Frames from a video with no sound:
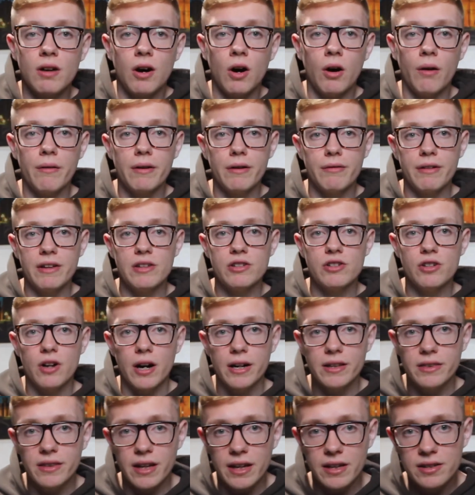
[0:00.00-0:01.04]
I hope you've
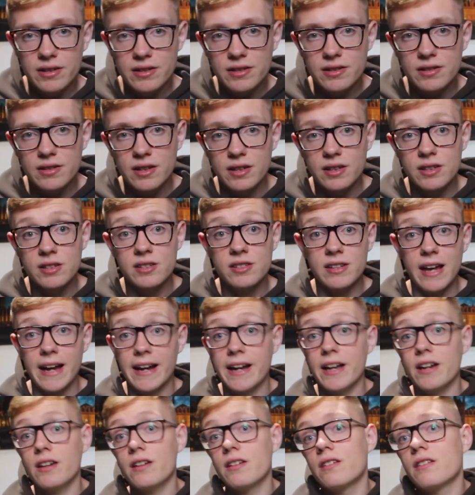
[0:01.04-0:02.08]
enjoyed this
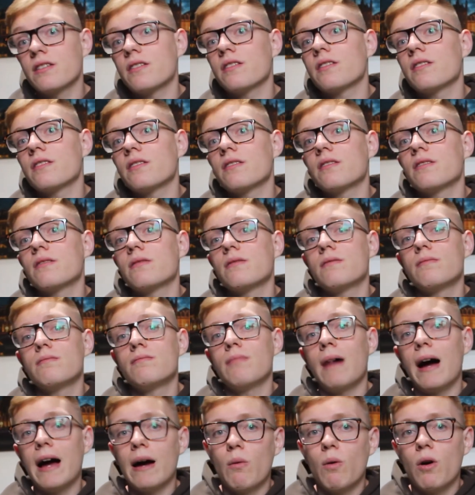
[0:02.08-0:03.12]
second
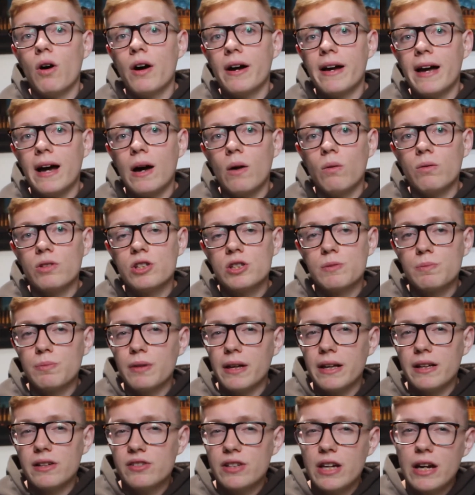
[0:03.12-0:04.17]
my workout
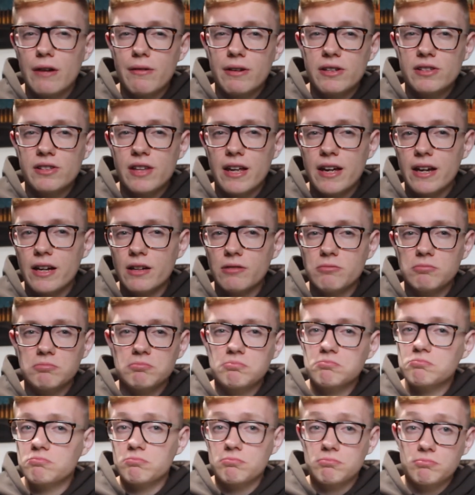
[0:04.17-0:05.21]
split series thing.
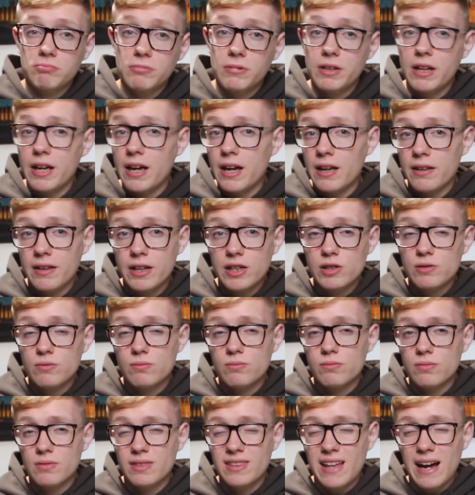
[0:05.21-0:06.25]
Yeah,
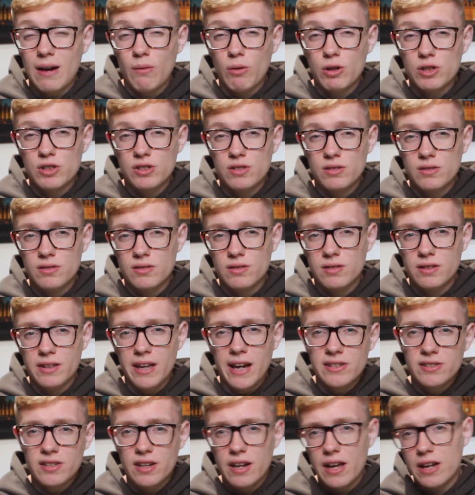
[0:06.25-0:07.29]
that was
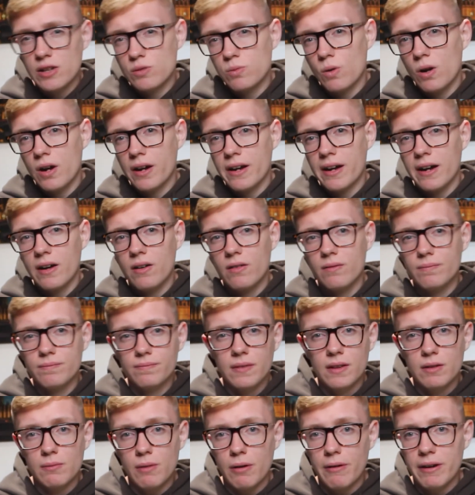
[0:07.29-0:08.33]
yesterday's workout,
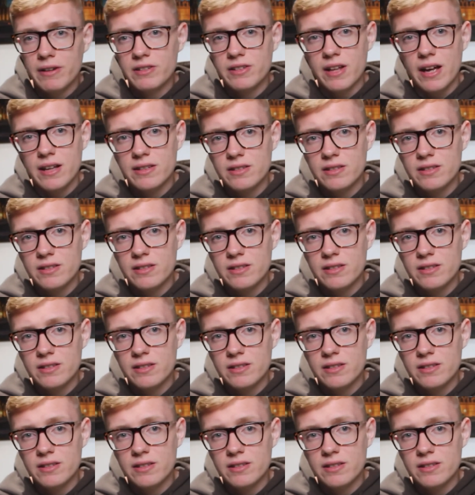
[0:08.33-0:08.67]
my rest day